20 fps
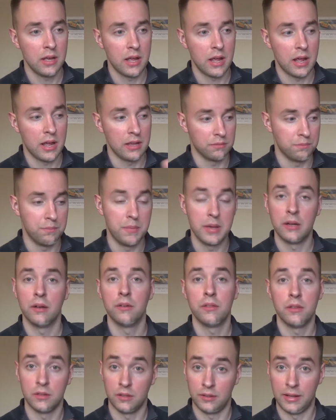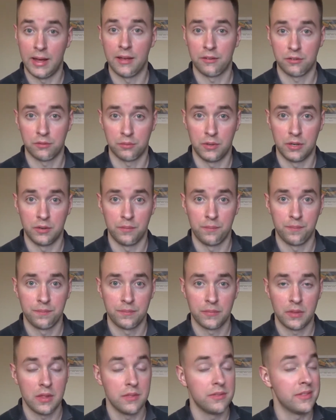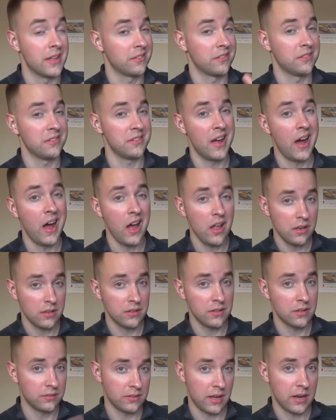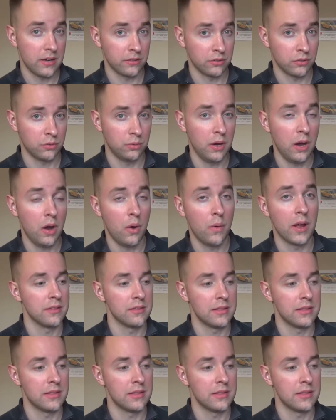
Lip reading: is bigger than the last one. That's not the status quo.